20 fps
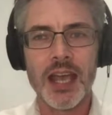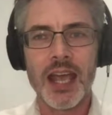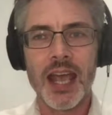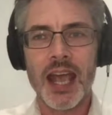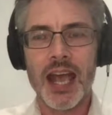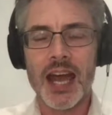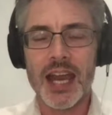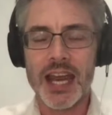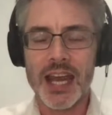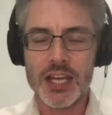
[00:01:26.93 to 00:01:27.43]

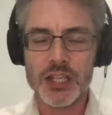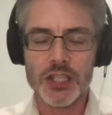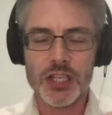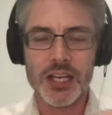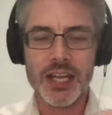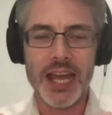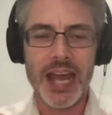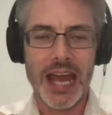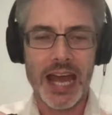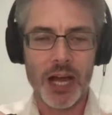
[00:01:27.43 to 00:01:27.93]
and
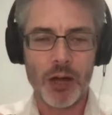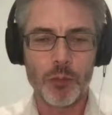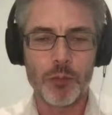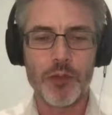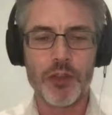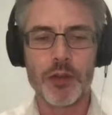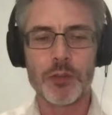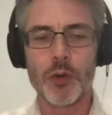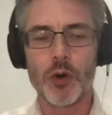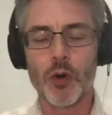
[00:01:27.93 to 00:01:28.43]
actually help
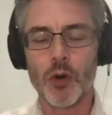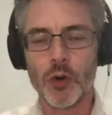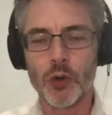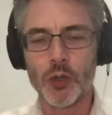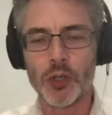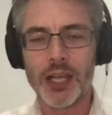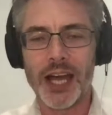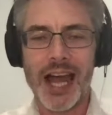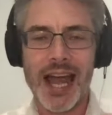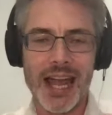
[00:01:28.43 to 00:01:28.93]
them
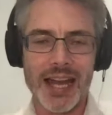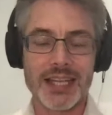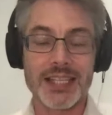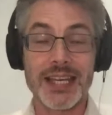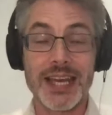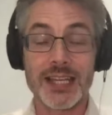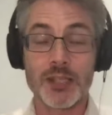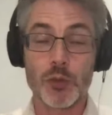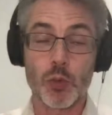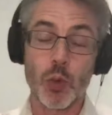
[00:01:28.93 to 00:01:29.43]
all act
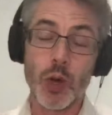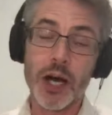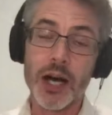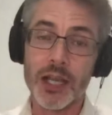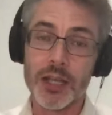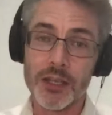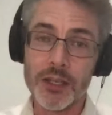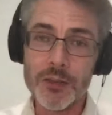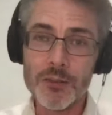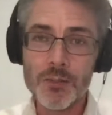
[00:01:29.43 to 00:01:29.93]
as
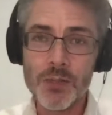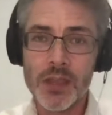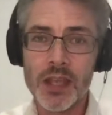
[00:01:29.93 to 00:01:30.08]
one,